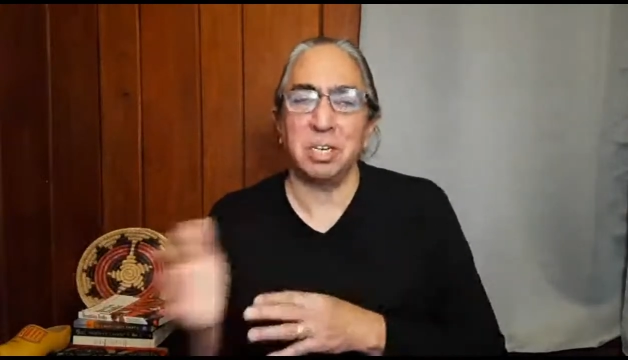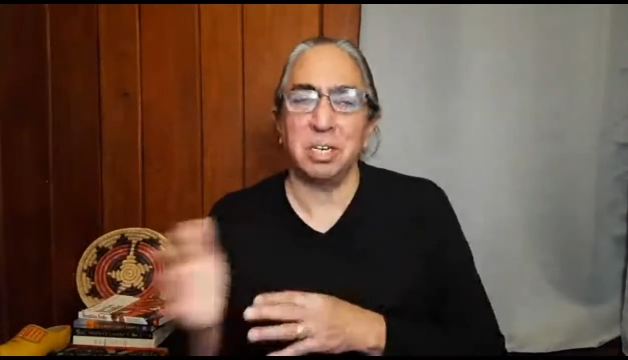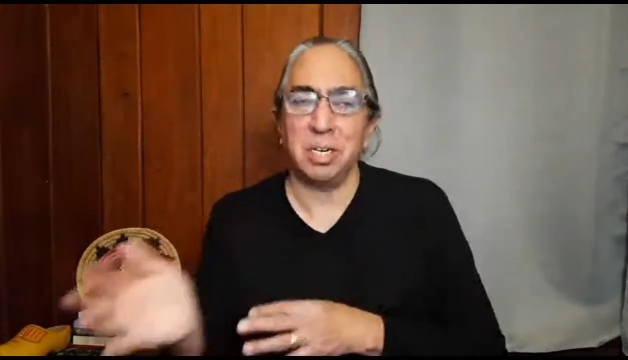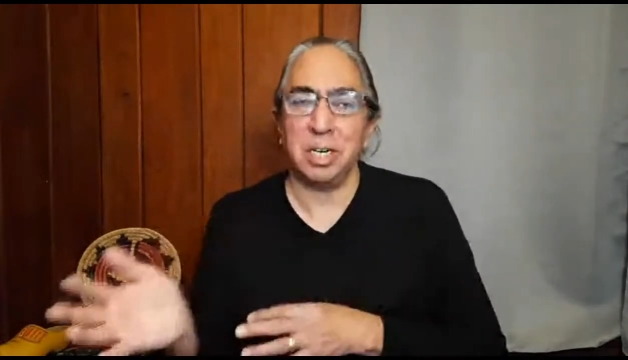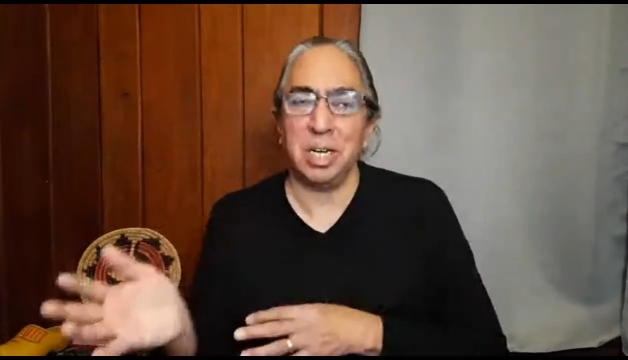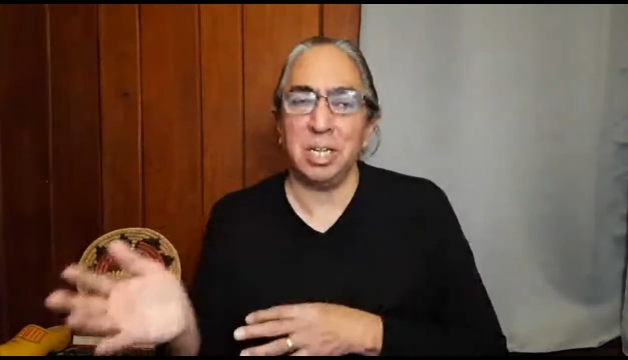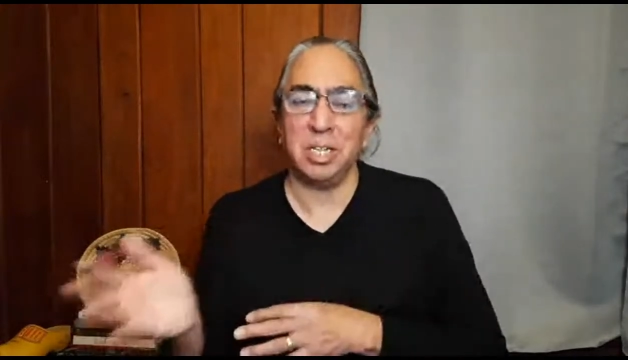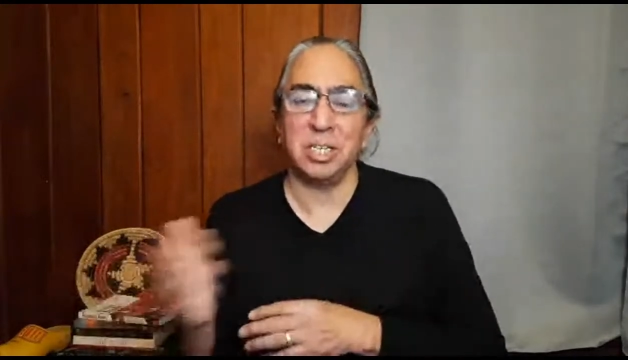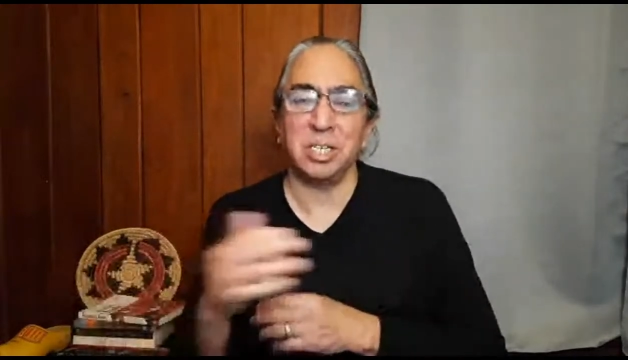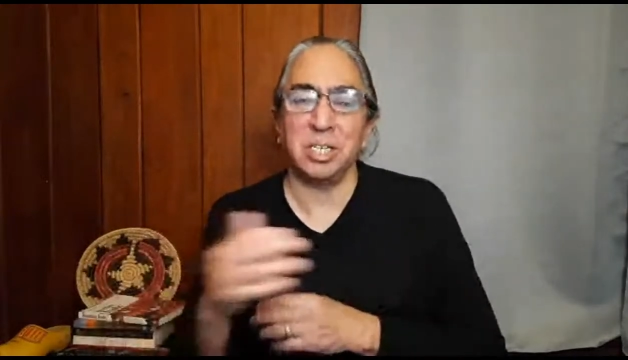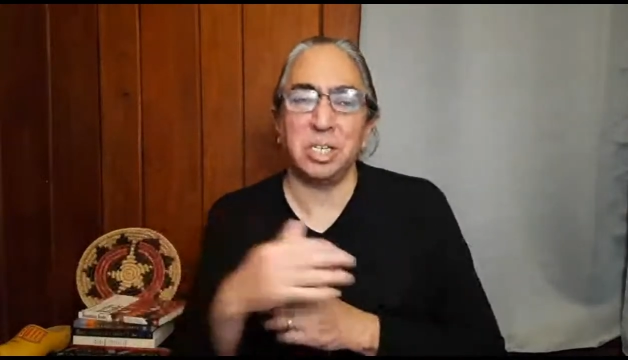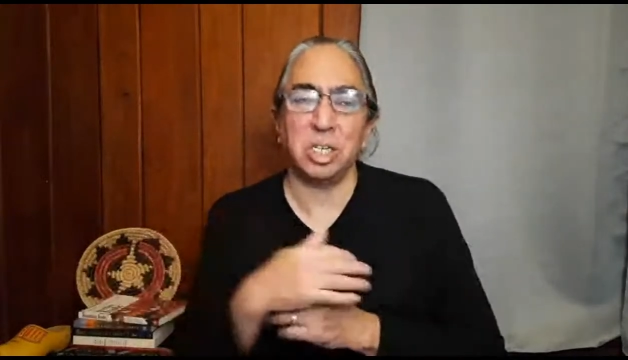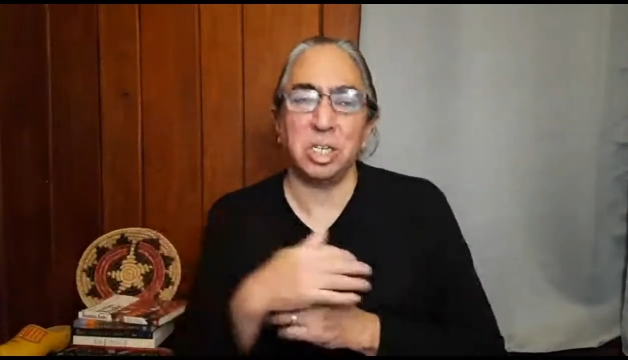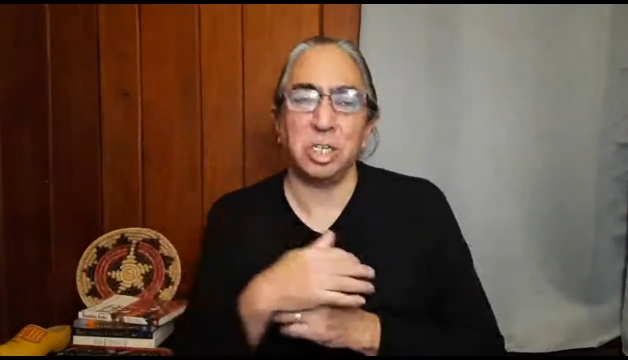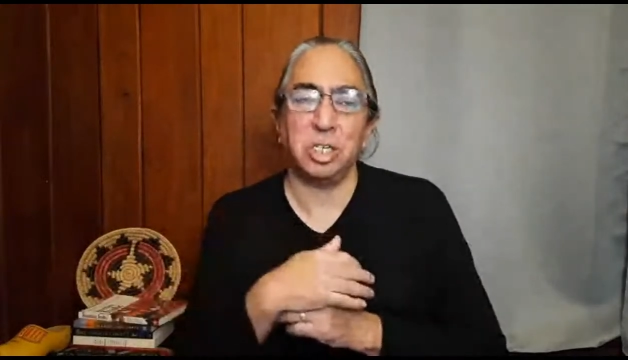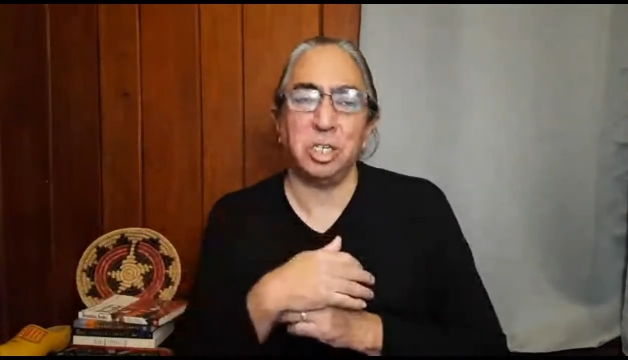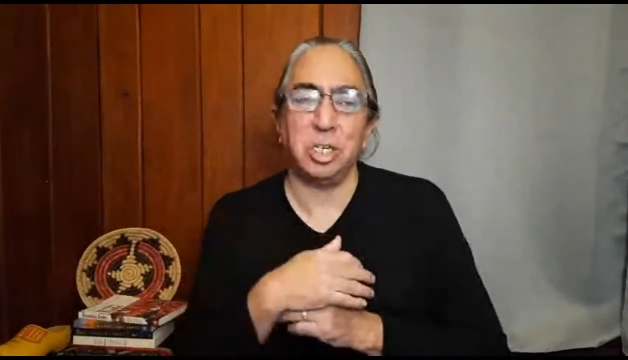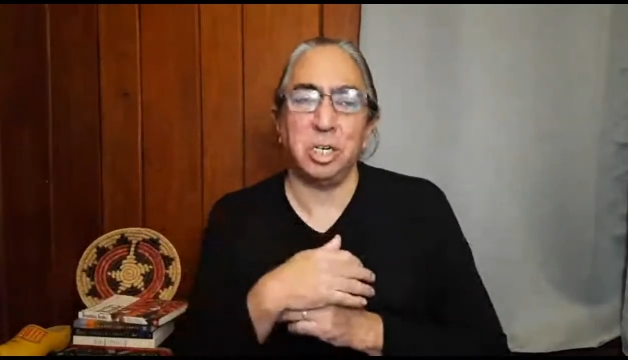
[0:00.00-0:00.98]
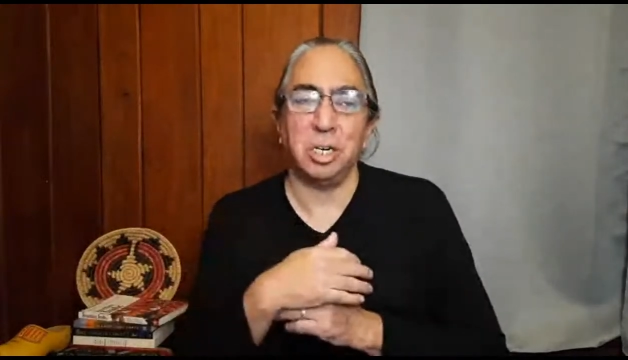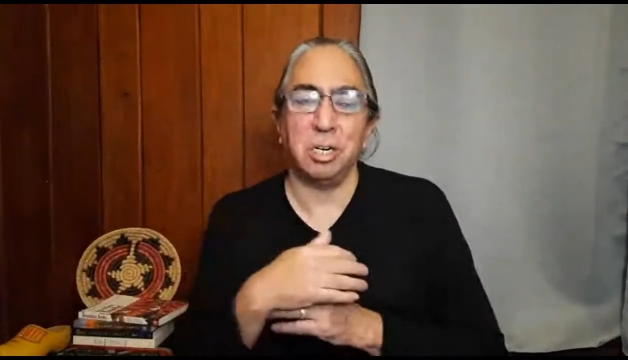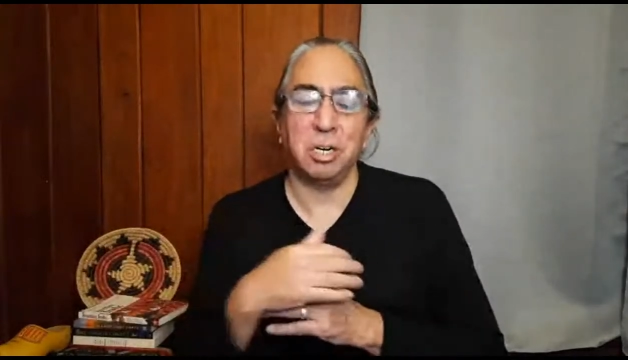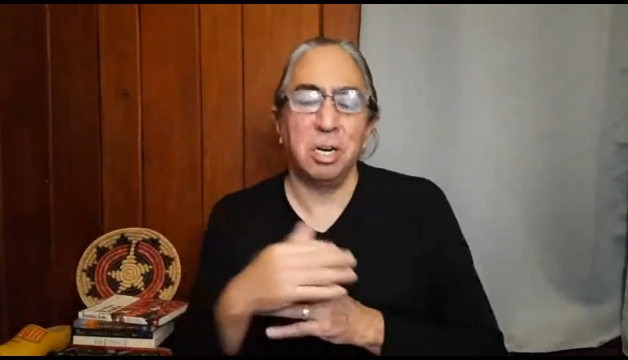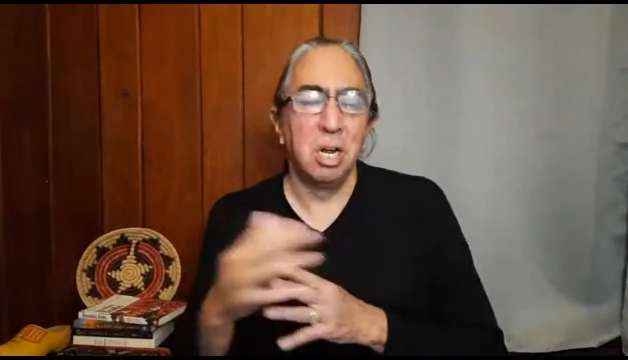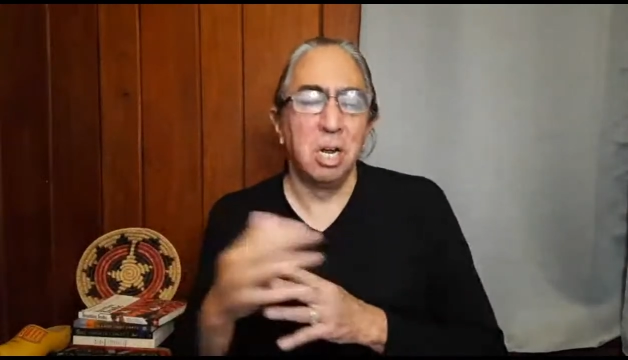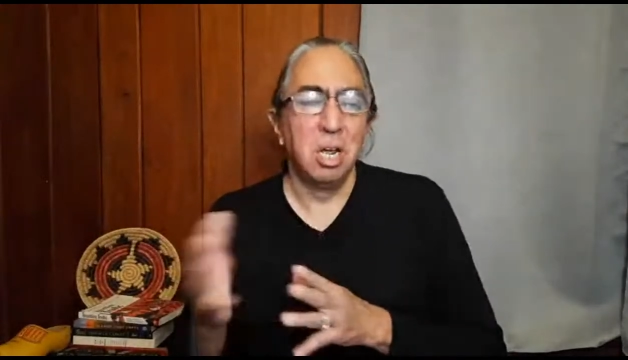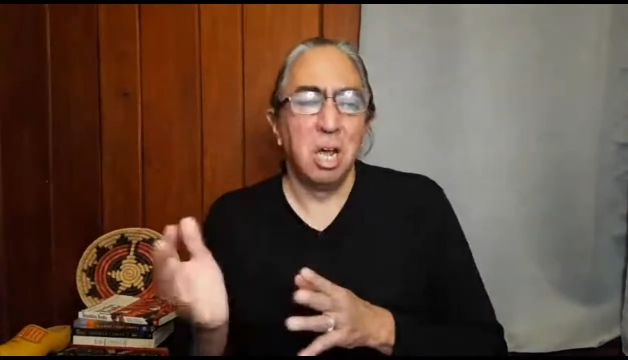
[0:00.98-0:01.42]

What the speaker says: I'll get this next year.